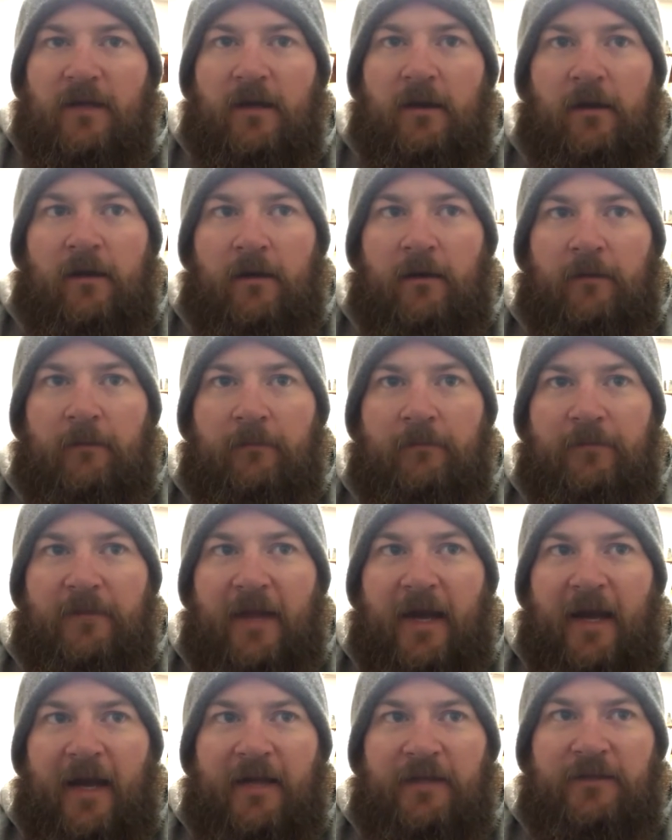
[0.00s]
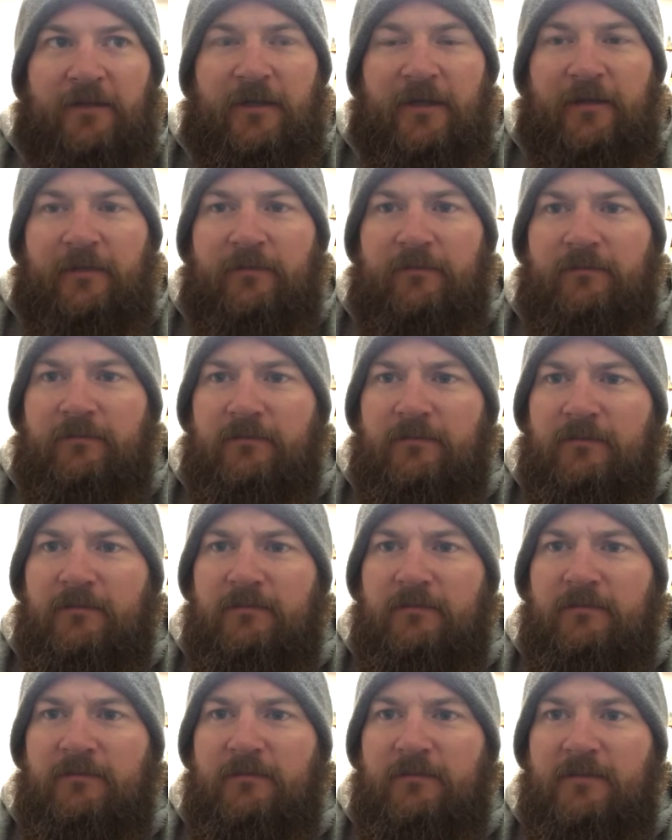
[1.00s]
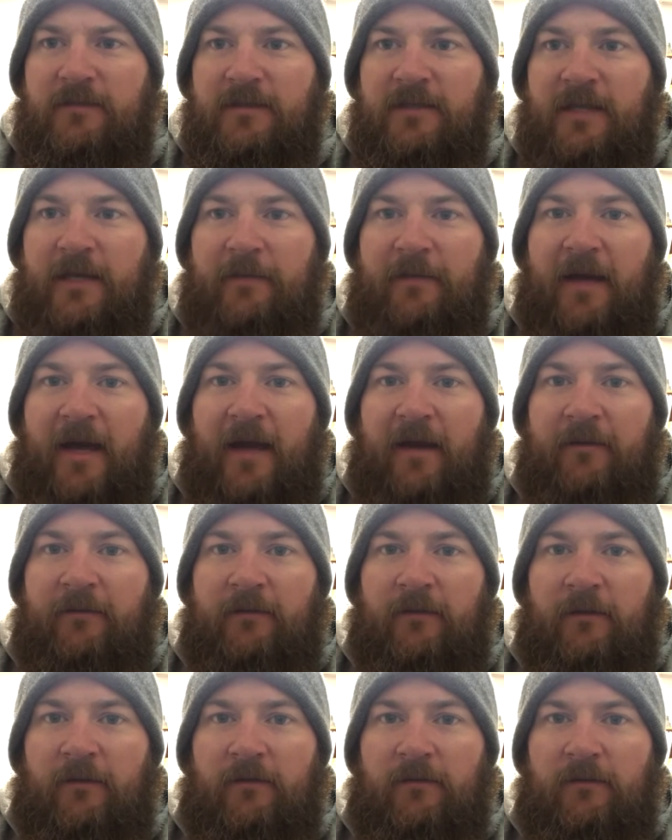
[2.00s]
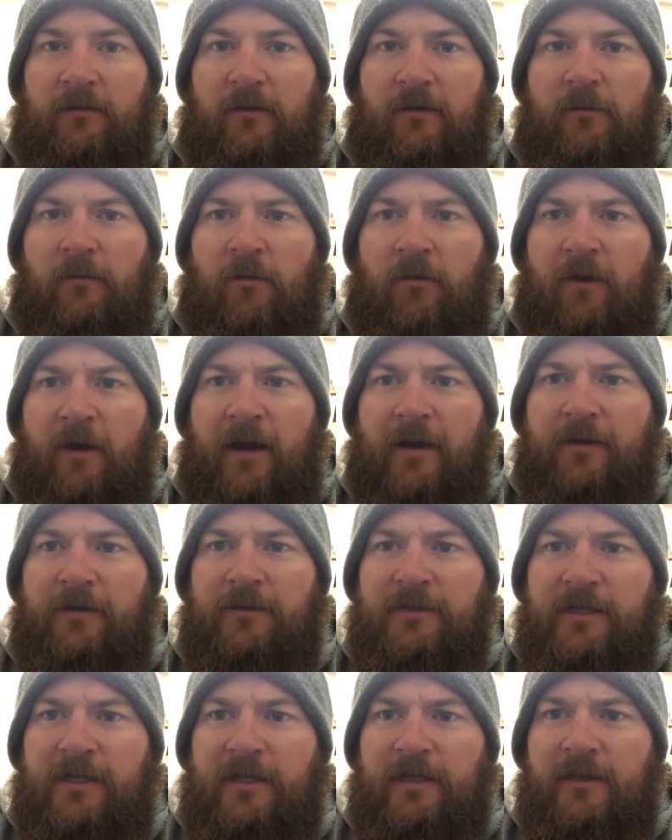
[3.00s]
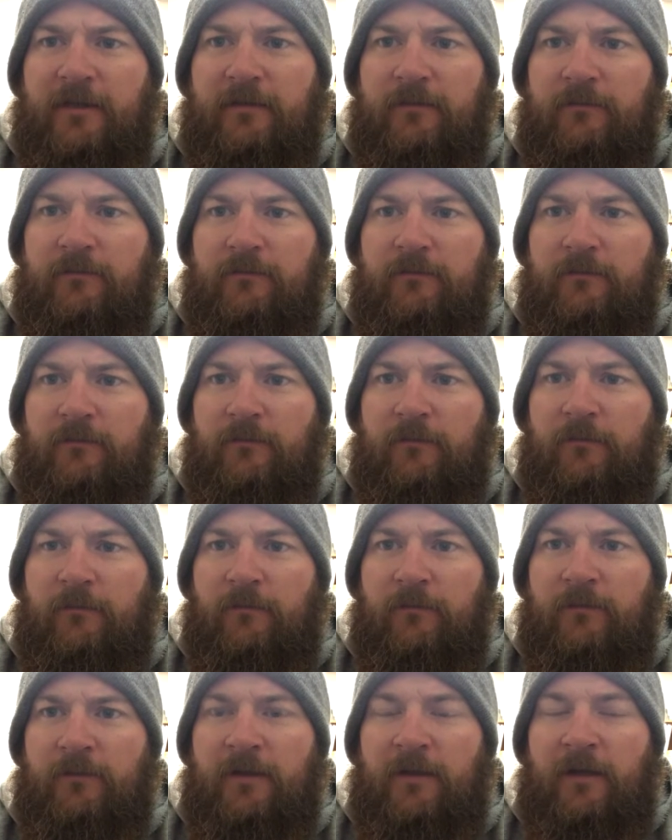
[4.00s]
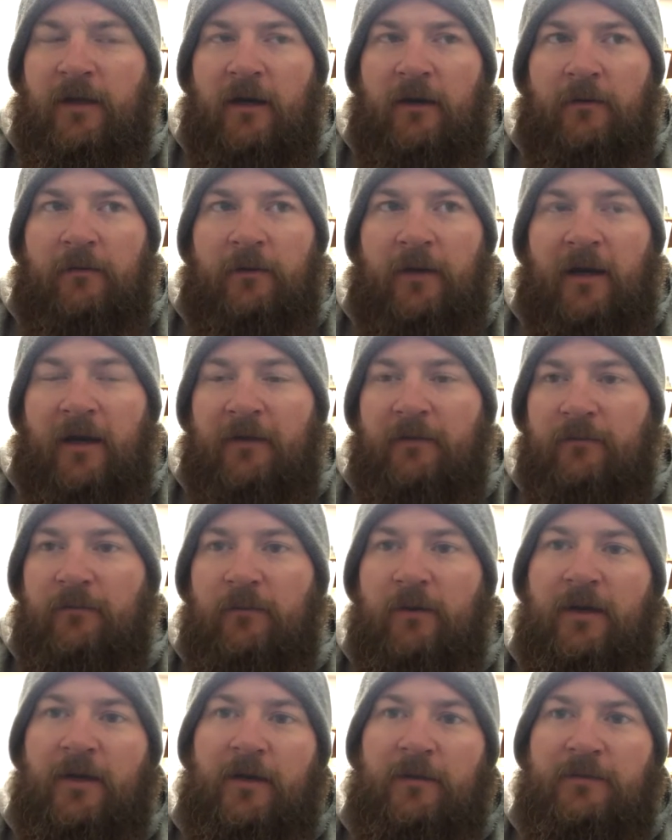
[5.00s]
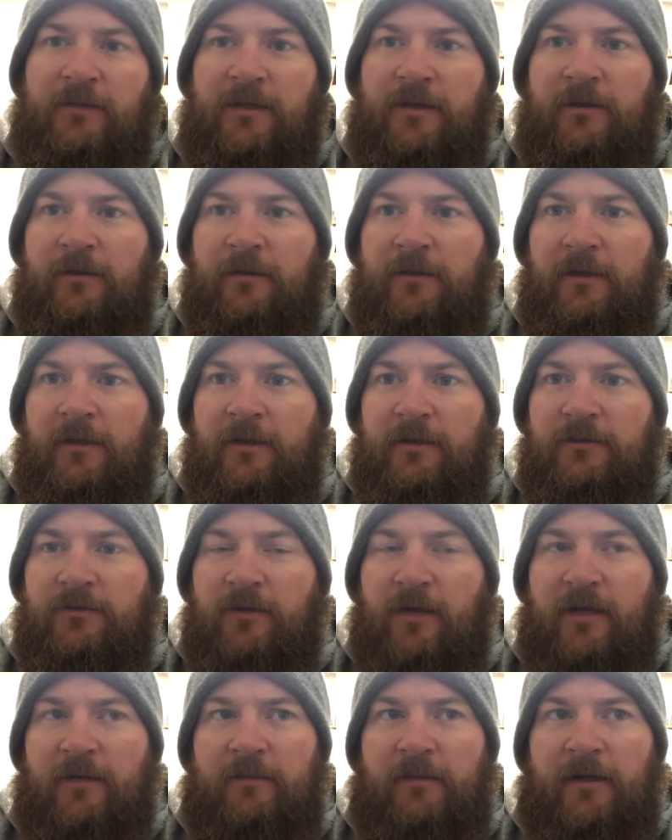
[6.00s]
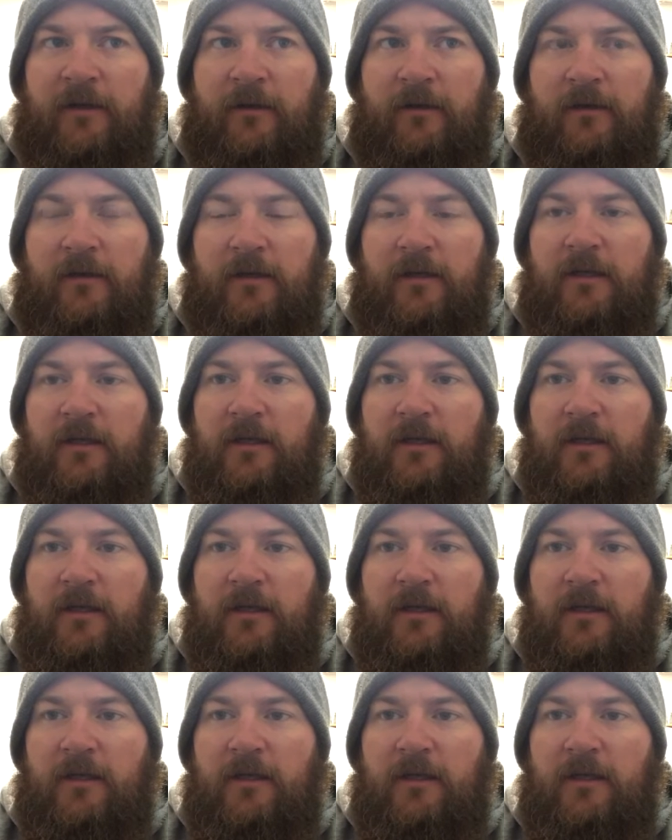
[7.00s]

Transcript: I actually seemed to have a little more energy, when I went up to do the treadmill.